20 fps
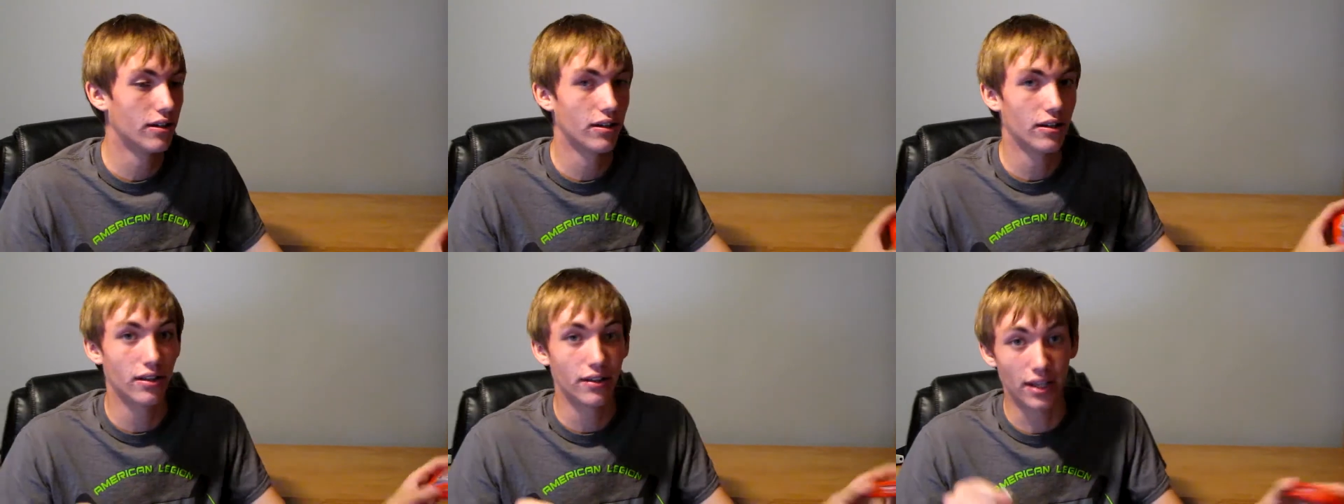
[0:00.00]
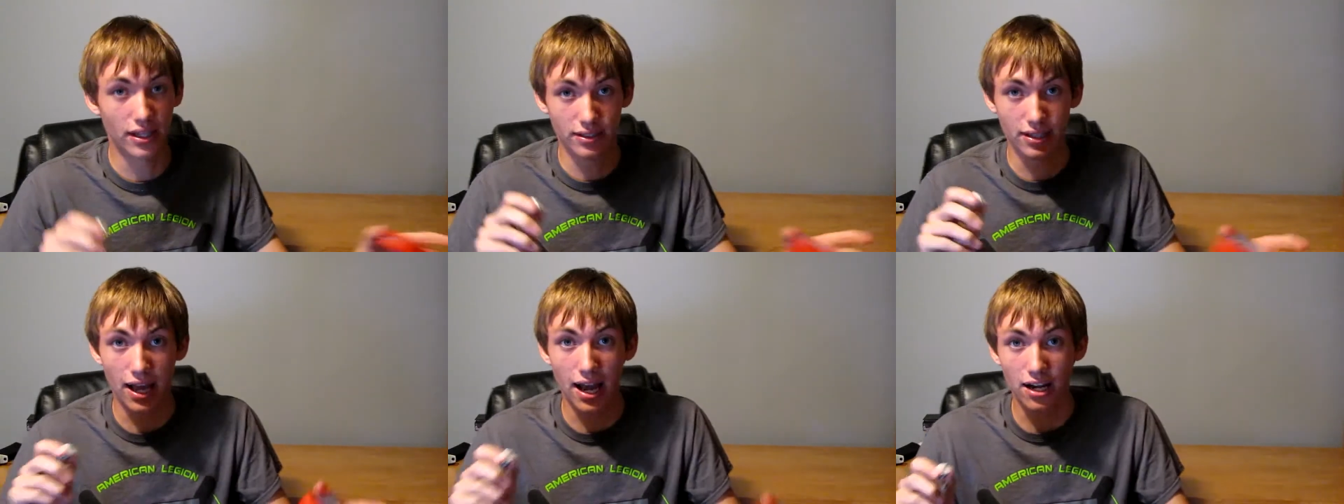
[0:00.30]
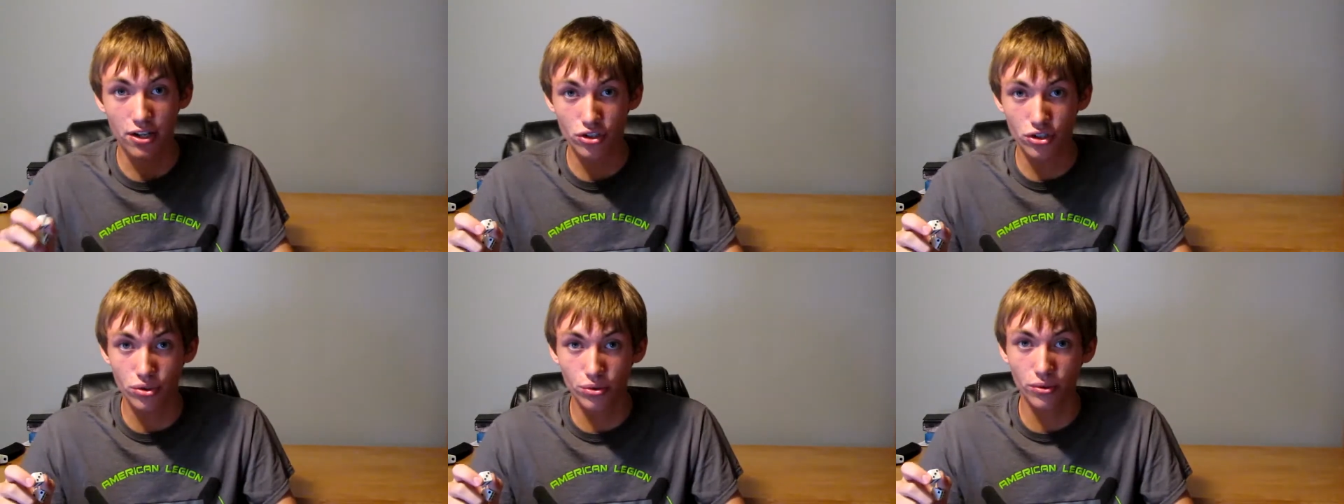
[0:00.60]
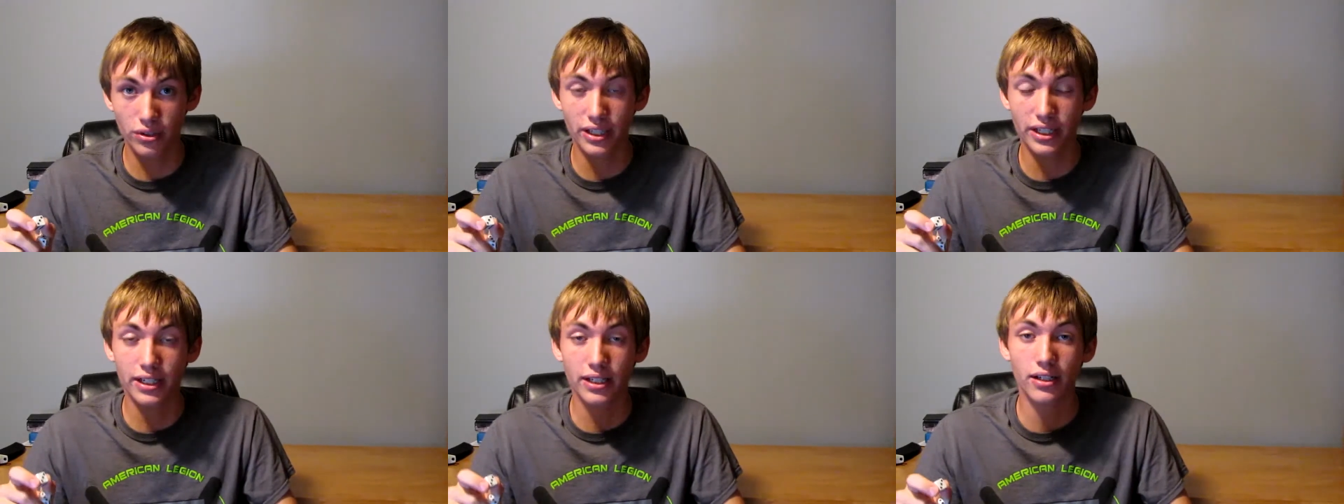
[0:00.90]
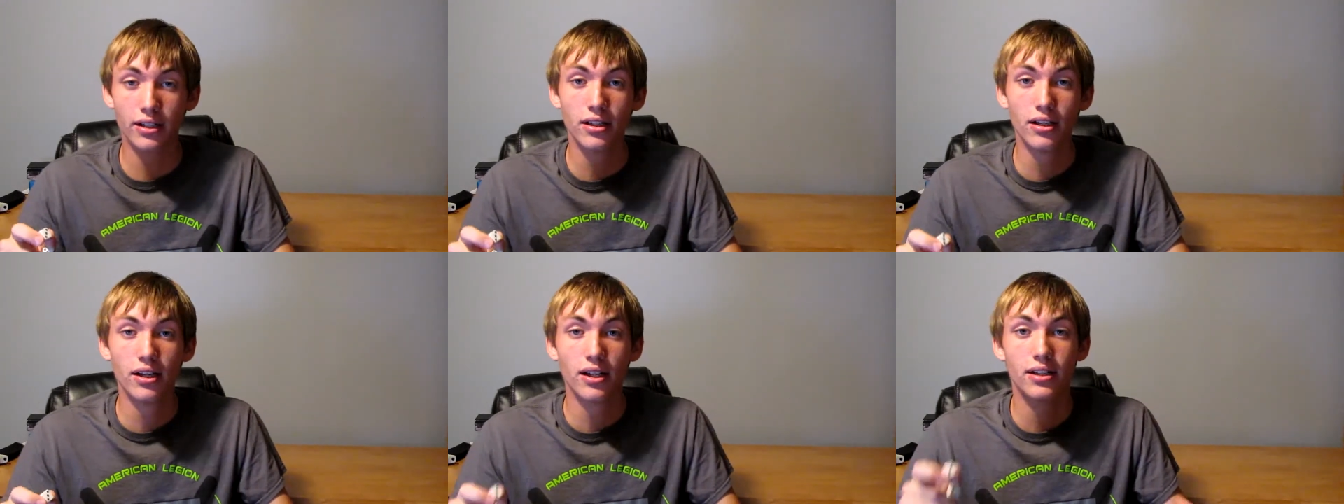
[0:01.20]
that's
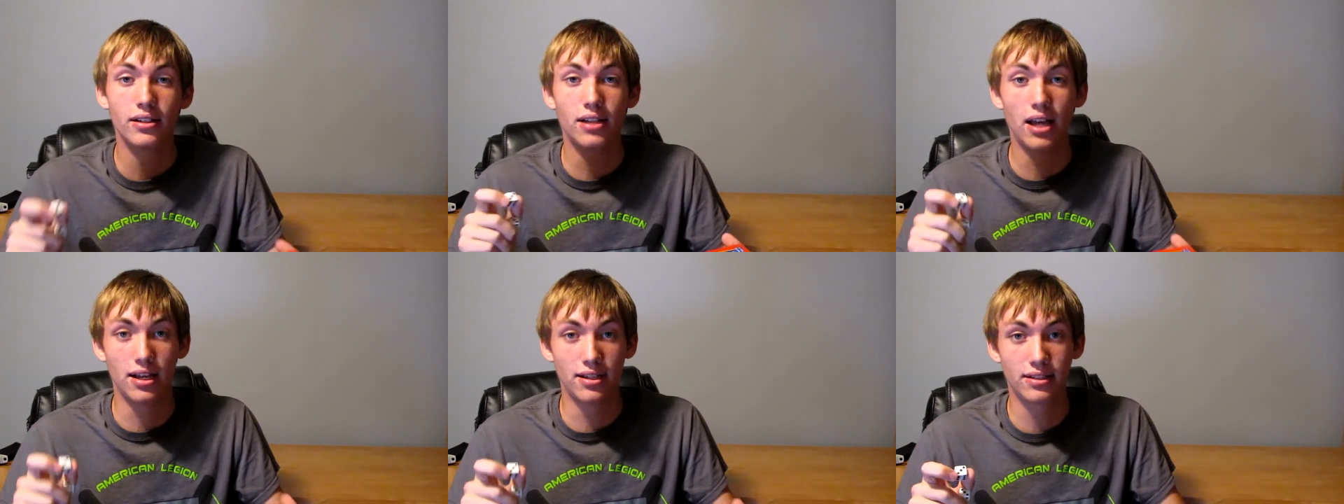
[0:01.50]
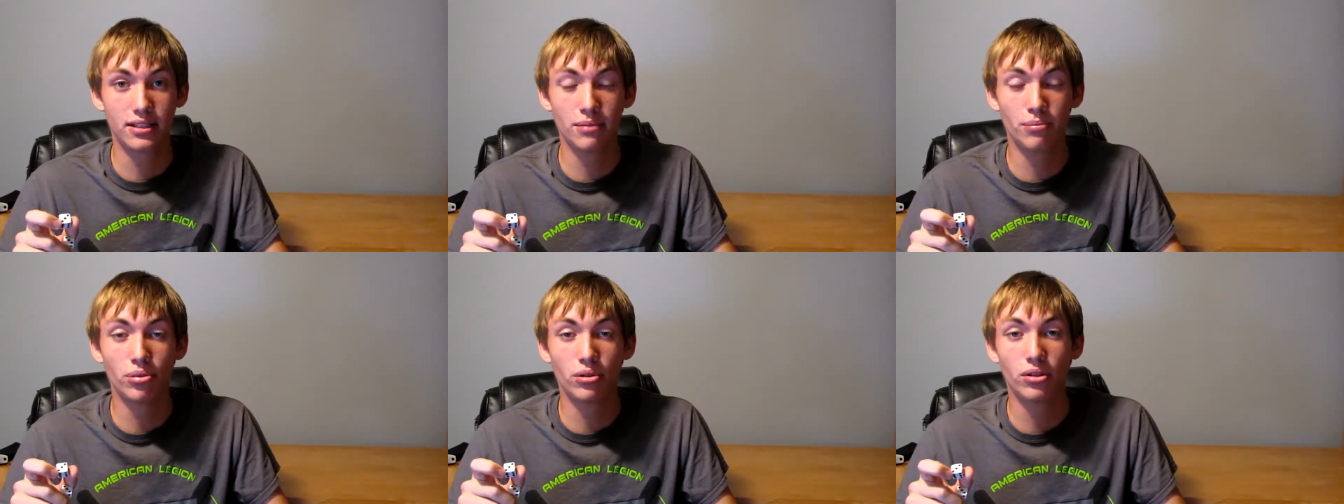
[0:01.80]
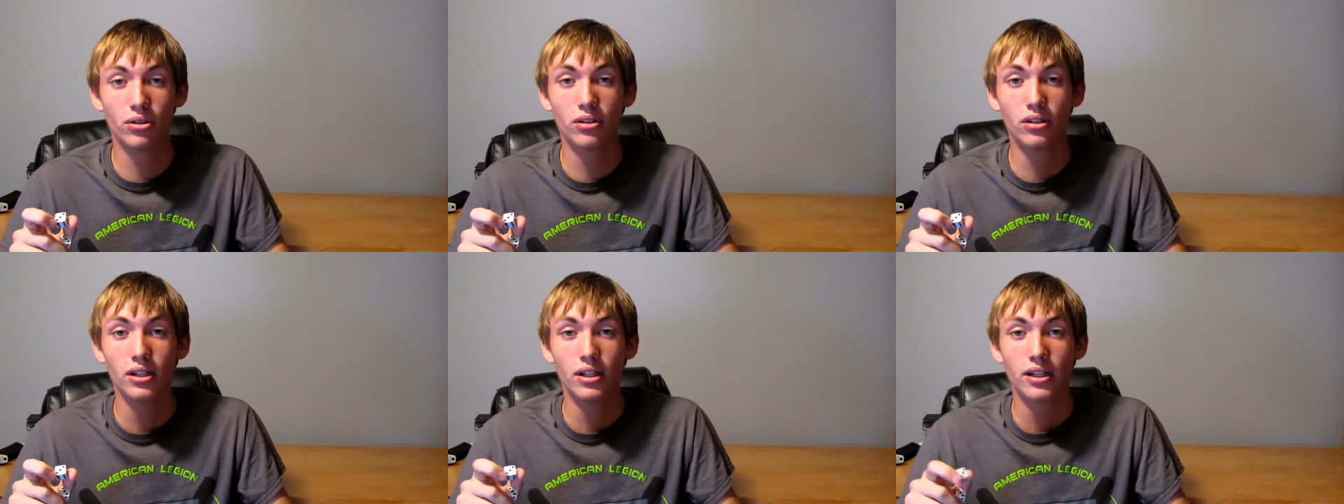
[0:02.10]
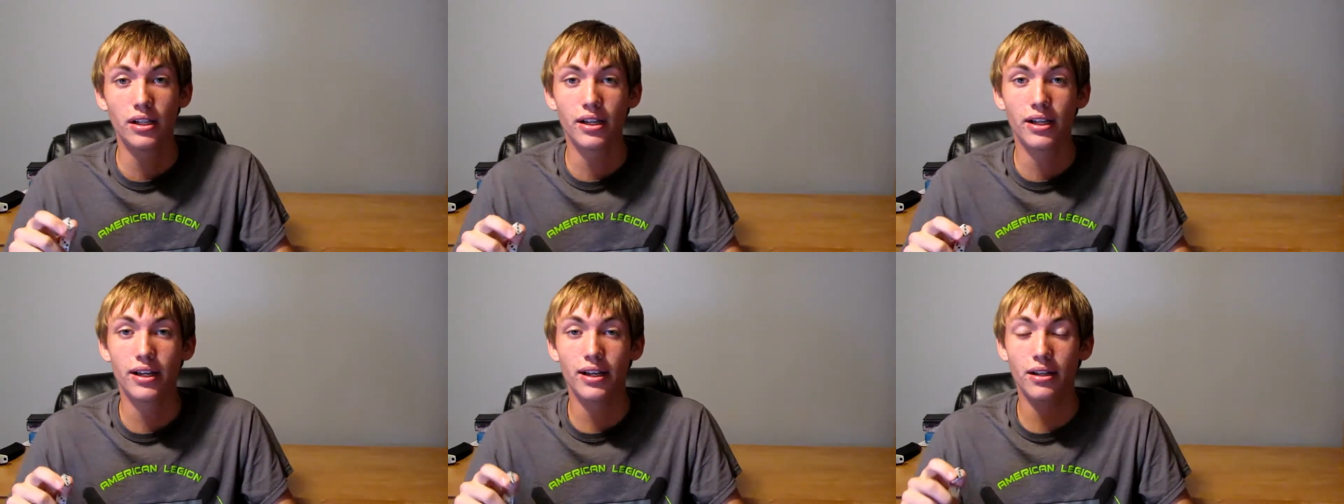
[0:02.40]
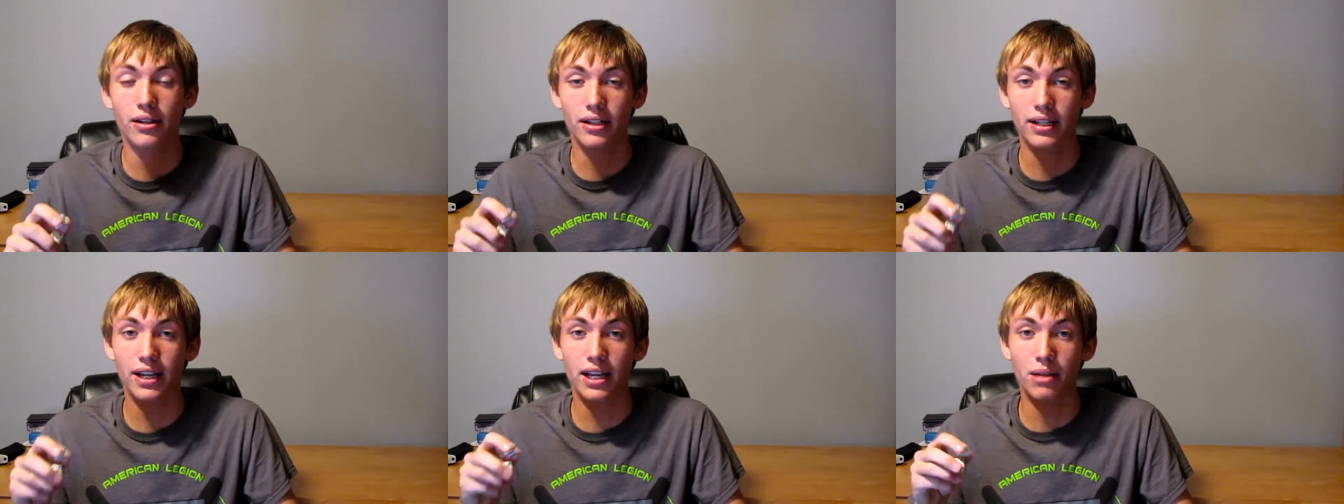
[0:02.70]
actually testable
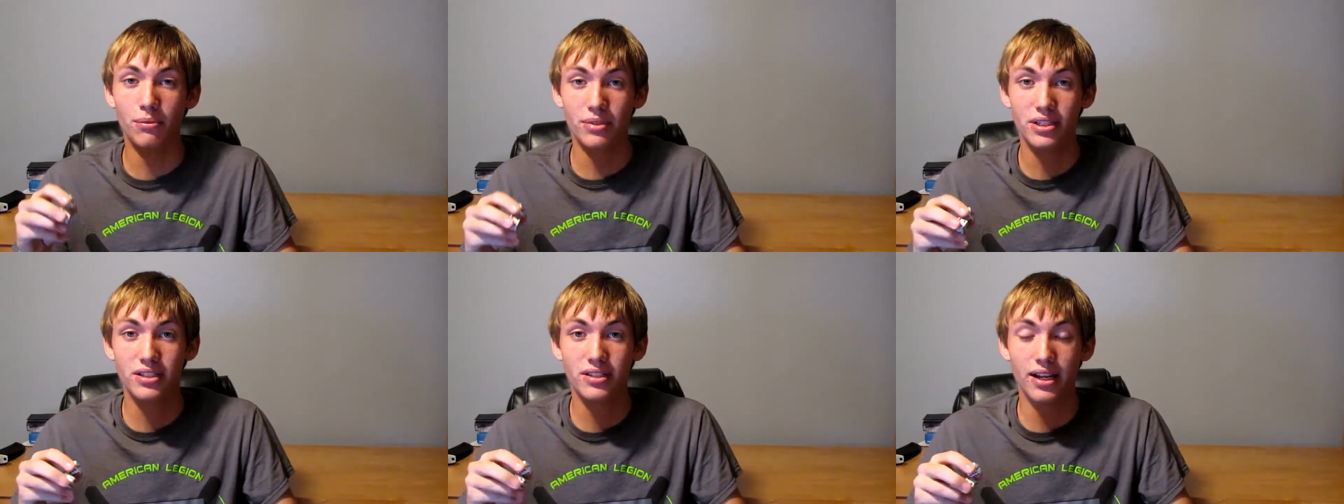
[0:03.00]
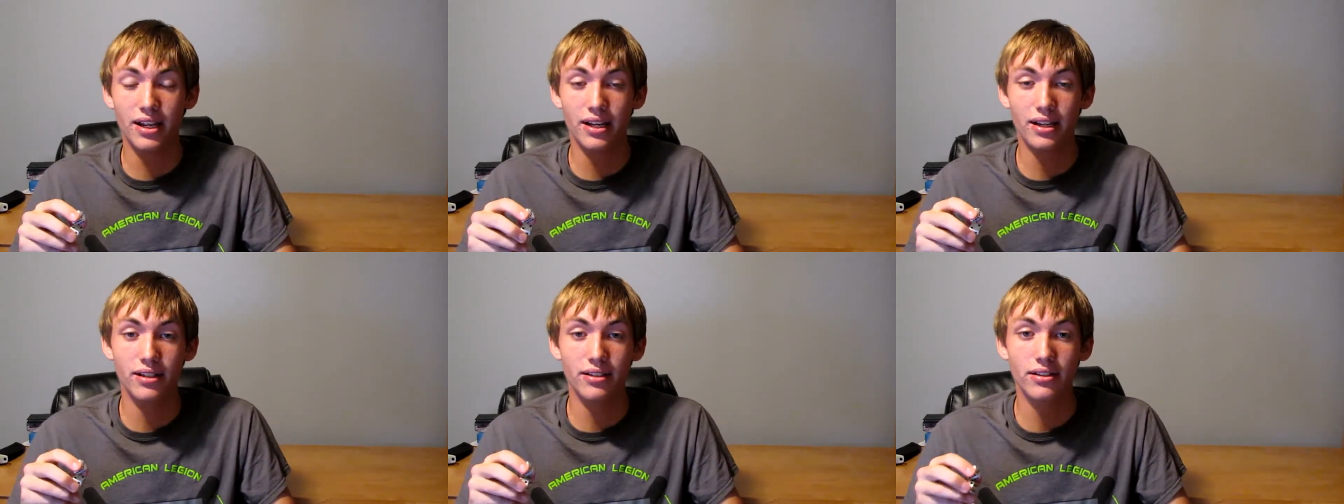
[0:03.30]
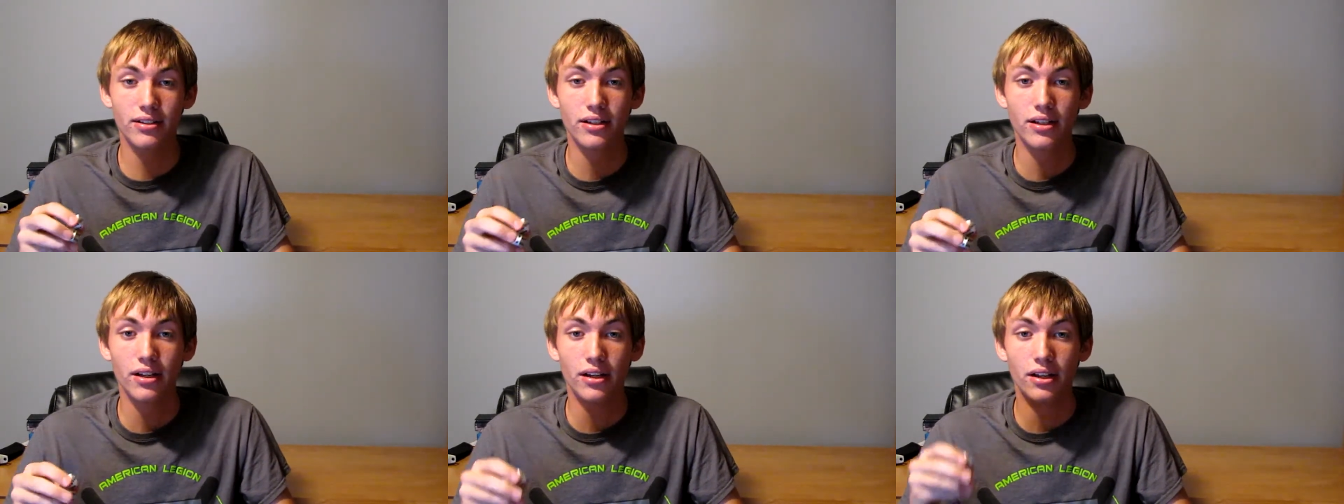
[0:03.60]
and can withstand